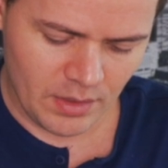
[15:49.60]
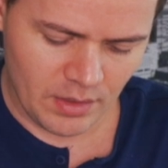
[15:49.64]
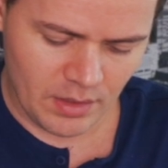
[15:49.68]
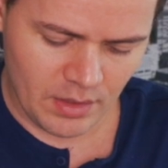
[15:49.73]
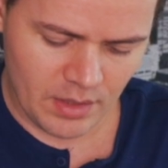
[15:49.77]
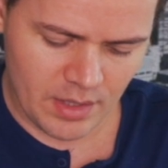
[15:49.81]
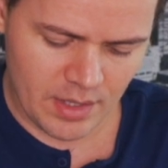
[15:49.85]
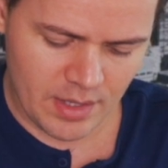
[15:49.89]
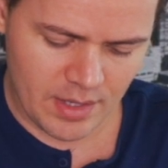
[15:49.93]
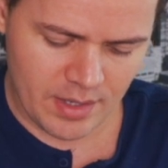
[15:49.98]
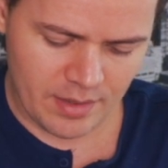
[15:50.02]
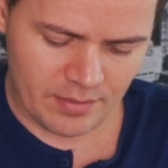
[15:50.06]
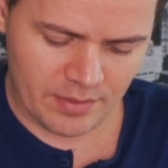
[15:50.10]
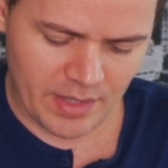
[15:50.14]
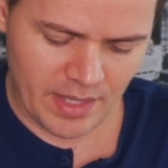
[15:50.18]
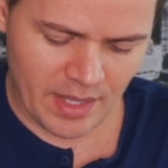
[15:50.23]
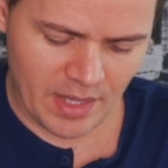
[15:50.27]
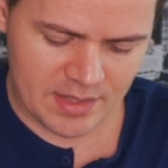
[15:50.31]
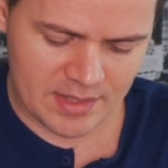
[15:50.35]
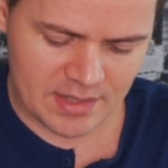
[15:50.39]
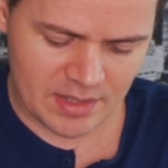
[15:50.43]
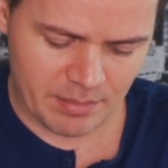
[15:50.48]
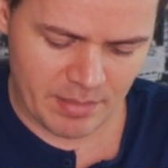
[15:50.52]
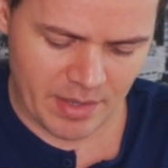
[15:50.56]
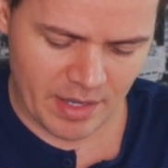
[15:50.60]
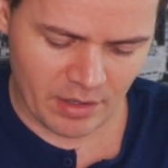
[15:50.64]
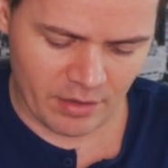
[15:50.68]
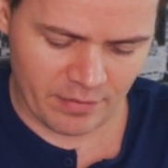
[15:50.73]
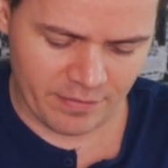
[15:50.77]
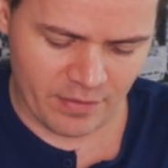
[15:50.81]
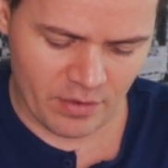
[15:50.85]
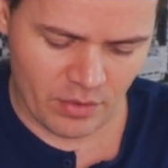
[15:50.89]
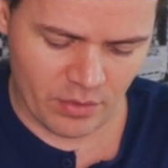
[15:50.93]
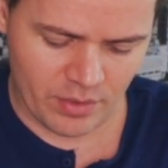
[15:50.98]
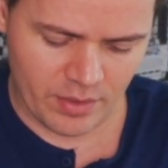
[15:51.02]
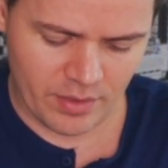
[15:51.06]
the headset
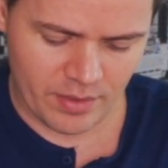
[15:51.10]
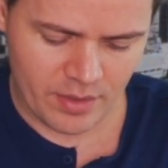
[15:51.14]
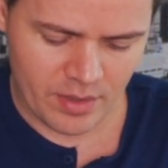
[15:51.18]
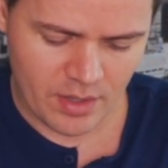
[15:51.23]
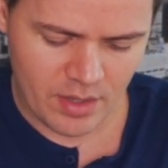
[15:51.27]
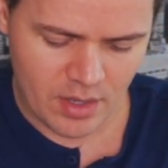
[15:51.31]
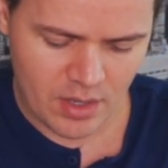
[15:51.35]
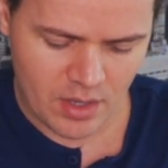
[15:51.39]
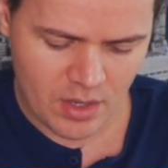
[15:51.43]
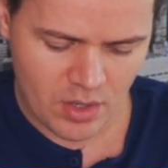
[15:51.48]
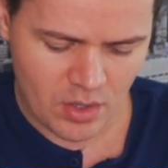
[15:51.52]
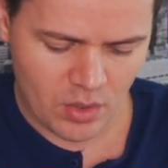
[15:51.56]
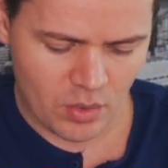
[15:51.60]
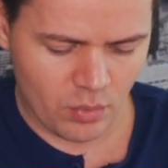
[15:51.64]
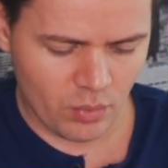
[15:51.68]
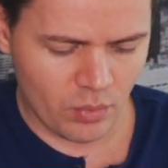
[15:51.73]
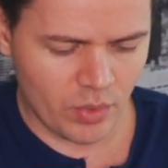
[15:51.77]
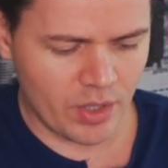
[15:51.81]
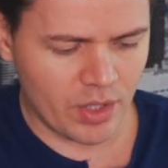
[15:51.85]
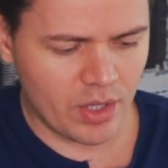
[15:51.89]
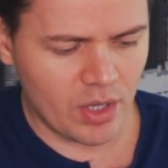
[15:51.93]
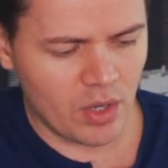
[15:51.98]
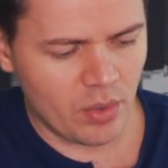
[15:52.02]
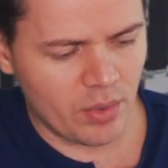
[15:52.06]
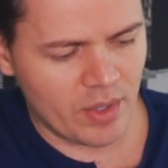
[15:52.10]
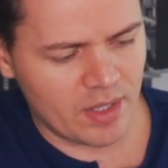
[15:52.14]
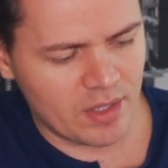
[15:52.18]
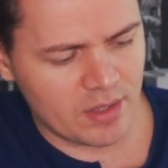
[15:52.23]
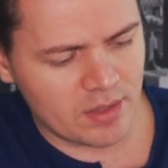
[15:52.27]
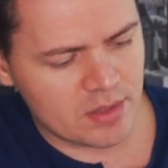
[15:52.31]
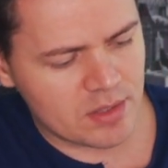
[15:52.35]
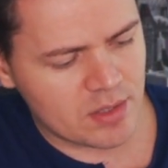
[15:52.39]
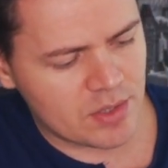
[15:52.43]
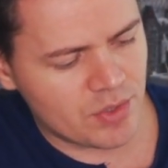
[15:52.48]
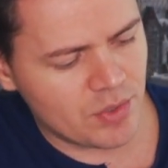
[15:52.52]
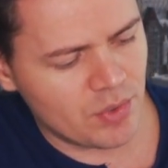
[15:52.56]
microphone, would go
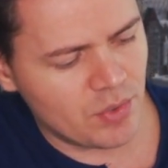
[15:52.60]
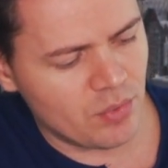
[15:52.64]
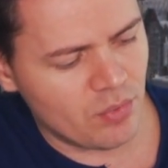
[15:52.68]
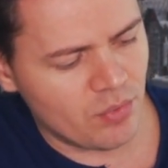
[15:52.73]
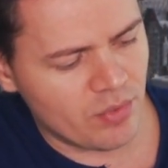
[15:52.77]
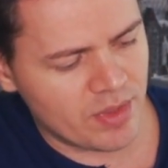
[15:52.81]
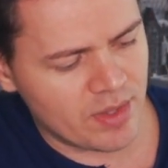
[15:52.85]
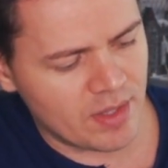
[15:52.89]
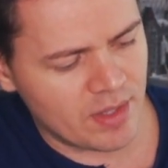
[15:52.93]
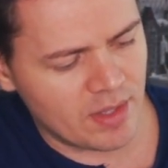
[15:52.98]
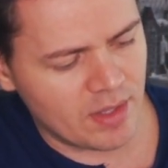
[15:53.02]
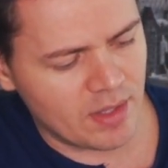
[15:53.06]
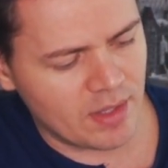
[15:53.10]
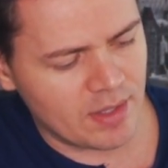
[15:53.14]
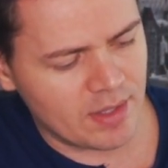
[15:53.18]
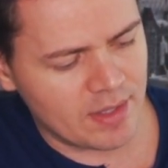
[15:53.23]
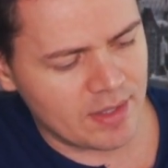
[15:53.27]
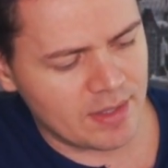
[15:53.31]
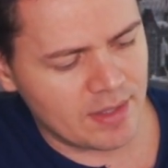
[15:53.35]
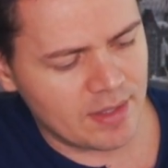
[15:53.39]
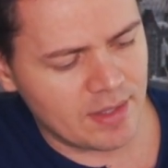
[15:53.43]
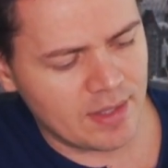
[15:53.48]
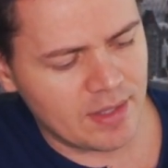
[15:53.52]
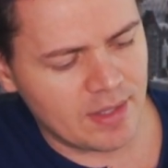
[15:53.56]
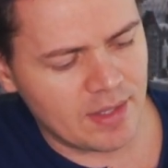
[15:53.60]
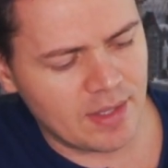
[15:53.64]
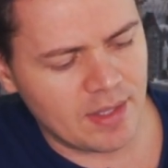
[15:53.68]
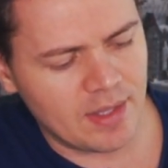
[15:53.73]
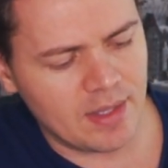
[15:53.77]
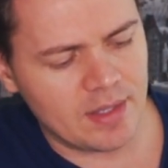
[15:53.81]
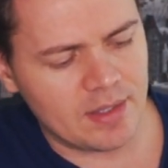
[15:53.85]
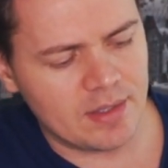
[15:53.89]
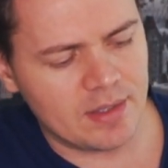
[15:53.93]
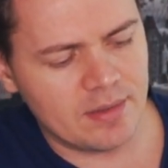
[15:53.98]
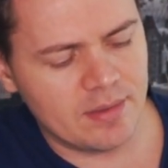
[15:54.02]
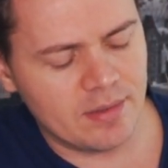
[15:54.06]
into the
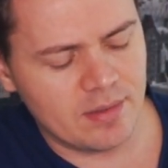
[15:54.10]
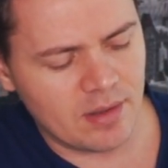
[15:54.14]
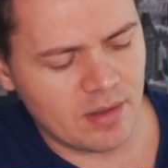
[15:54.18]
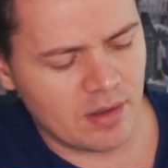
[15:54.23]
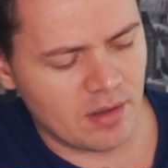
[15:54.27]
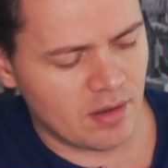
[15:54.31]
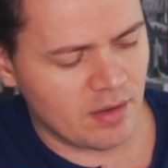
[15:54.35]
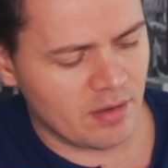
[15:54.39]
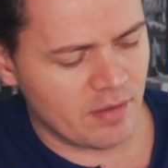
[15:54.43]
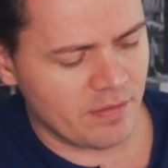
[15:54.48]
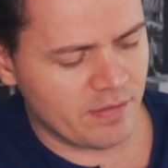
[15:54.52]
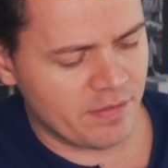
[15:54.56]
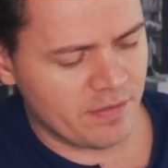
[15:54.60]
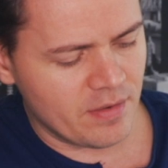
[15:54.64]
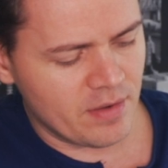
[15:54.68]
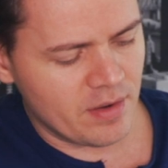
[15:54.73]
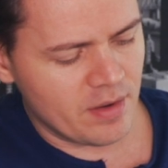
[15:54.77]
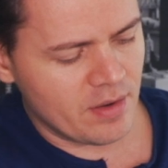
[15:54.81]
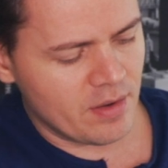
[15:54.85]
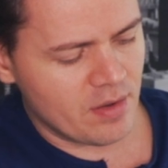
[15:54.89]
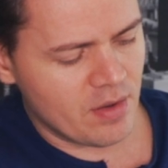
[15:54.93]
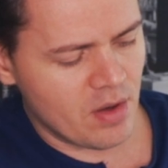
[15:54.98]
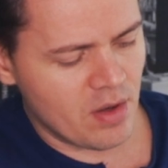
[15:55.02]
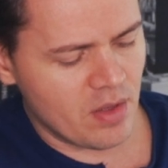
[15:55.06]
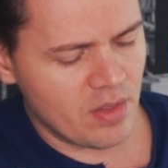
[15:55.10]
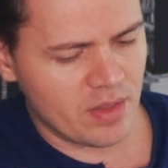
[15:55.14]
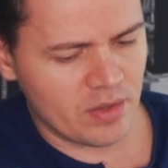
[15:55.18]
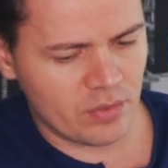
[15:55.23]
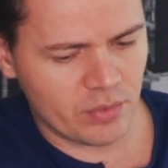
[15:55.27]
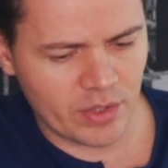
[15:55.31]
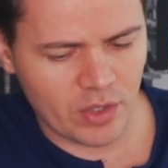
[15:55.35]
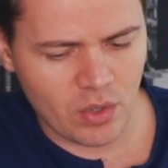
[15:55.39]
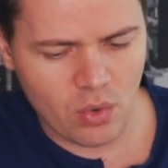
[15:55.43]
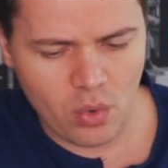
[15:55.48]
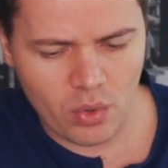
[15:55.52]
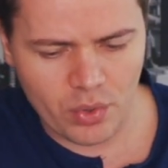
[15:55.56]
in of the
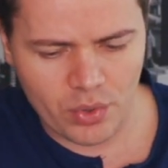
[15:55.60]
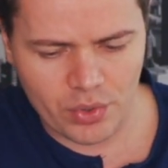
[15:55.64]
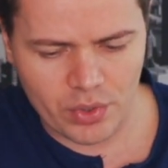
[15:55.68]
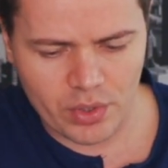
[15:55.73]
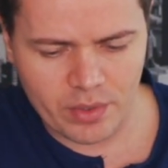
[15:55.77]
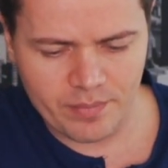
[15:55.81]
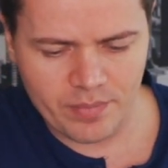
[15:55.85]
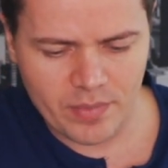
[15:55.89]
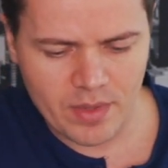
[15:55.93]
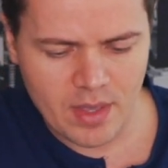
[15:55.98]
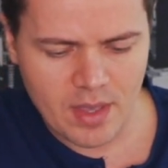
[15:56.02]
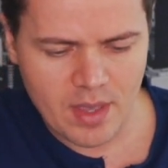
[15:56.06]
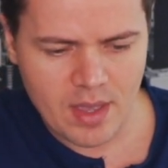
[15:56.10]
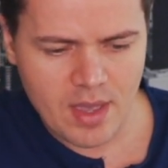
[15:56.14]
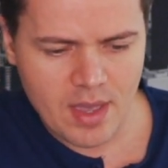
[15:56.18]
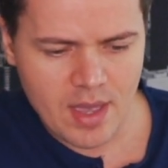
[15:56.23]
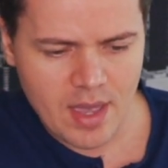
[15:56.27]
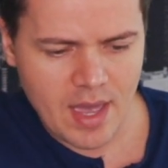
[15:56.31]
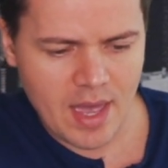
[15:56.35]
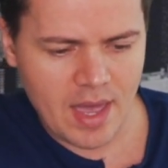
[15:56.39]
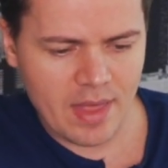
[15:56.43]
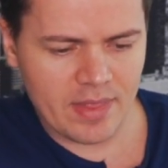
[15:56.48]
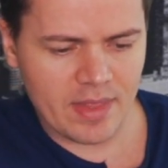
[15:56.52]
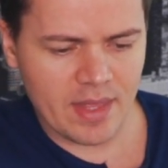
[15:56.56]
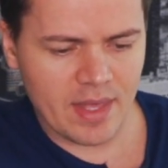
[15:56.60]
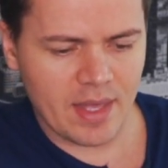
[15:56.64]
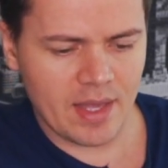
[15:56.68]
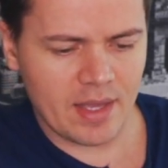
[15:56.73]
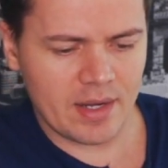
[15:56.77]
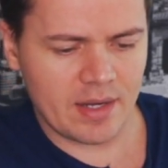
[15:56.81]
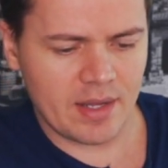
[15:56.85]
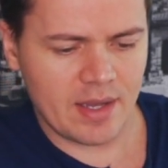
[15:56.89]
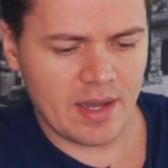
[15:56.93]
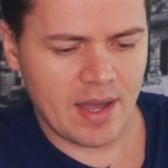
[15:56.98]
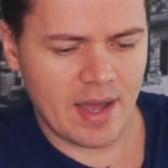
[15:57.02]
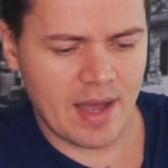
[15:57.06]
recorder, and
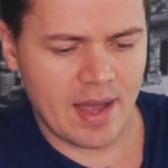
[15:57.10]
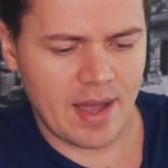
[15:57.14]
then